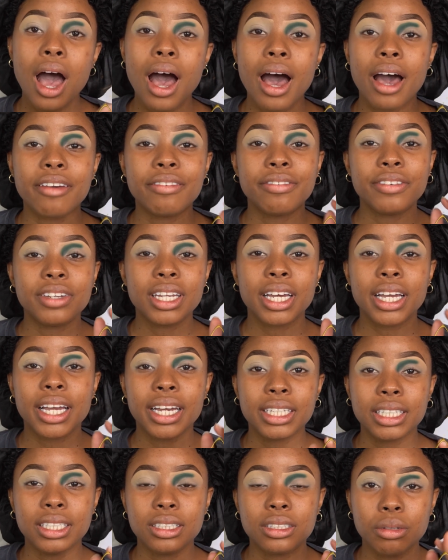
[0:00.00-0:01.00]
I feel like I
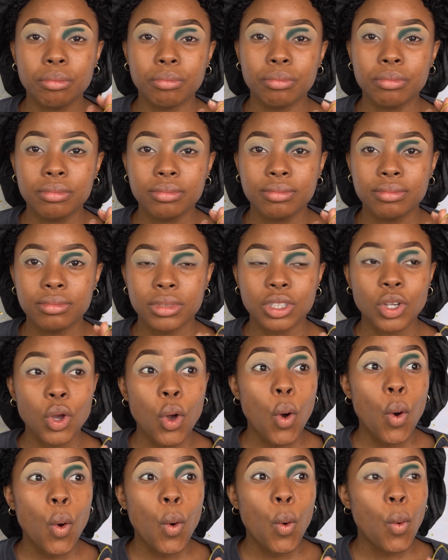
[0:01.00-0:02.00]
need to.
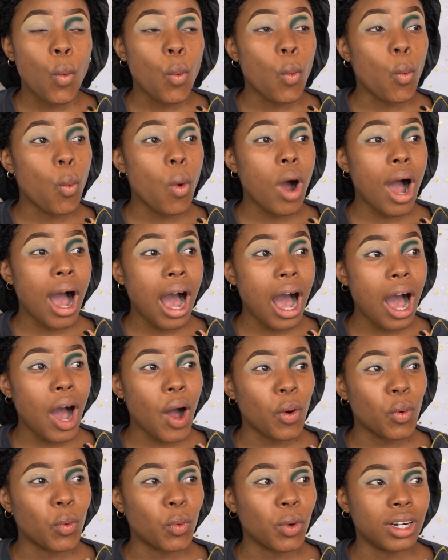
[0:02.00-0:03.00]

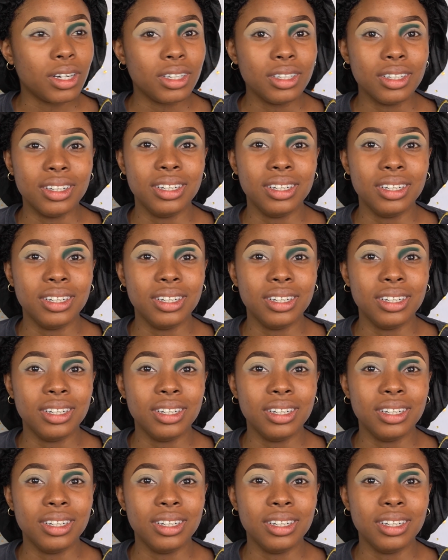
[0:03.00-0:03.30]
Wow!